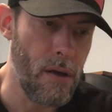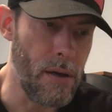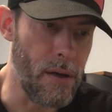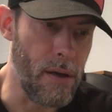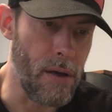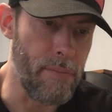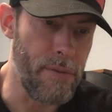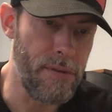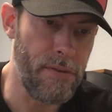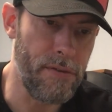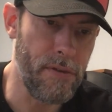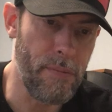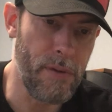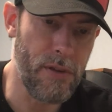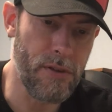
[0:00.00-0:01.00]
uh,
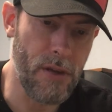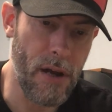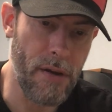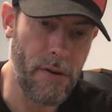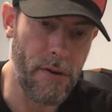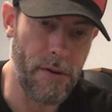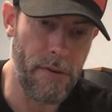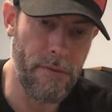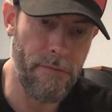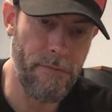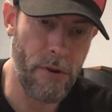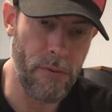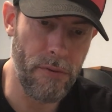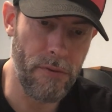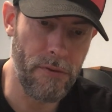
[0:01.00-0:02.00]
Mississippi John Hurt
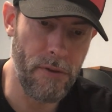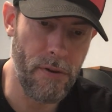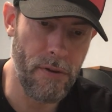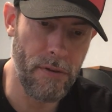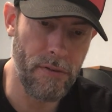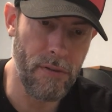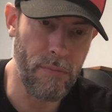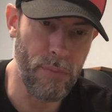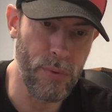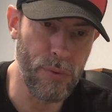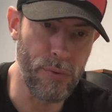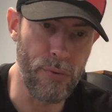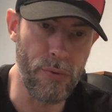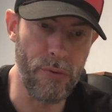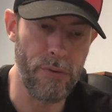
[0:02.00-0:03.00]
folk songs and
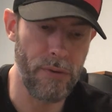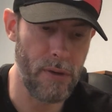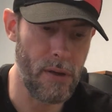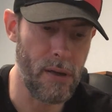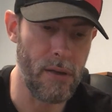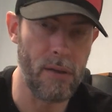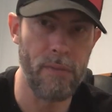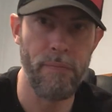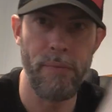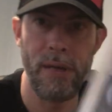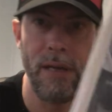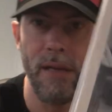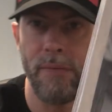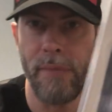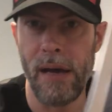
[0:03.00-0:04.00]
blues on the
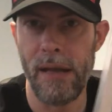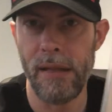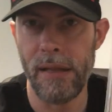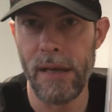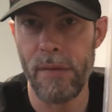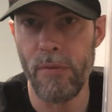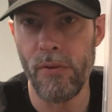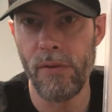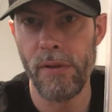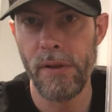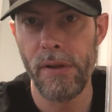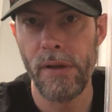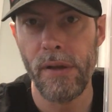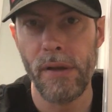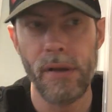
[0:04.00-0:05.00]
Piedmont label.
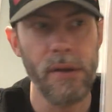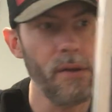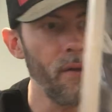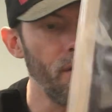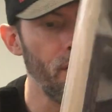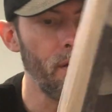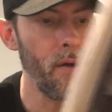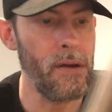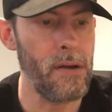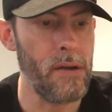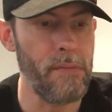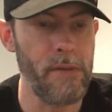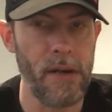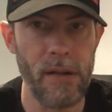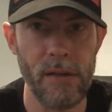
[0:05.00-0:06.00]

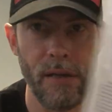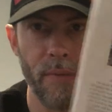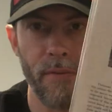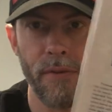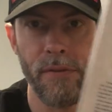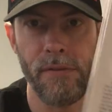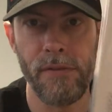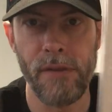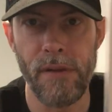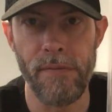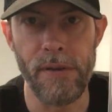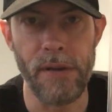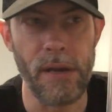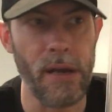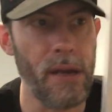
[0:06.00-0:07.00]
Um, not a label you see
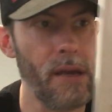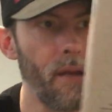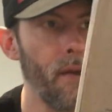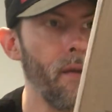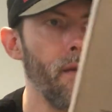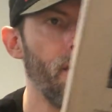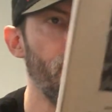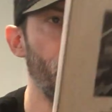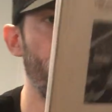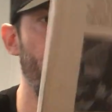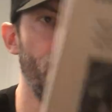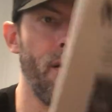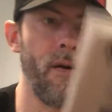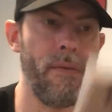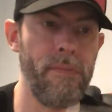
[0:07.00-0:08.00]
every day.
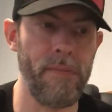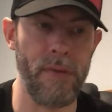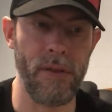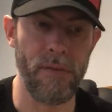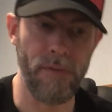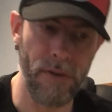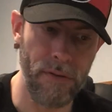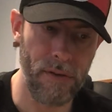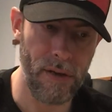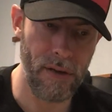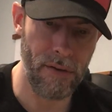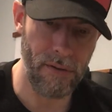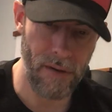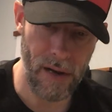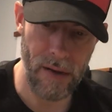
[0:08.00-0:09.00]
Um, and the reason I
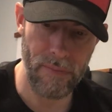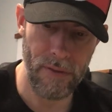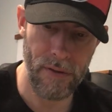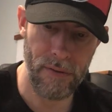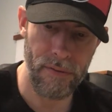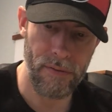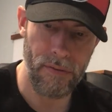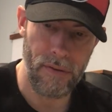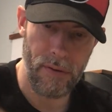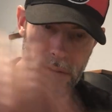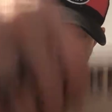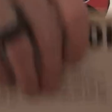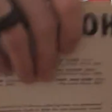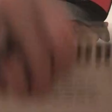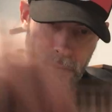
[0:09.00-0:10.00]
grabbed this
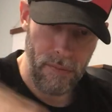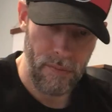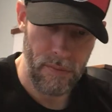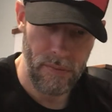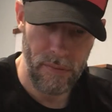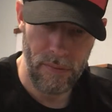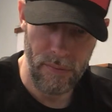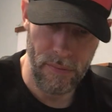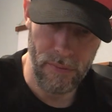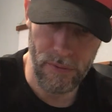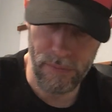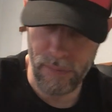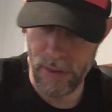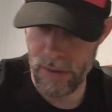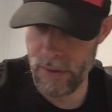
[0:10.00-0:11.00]
was
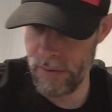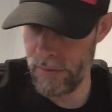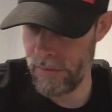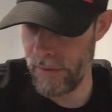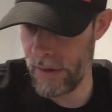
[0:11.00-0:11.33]
because of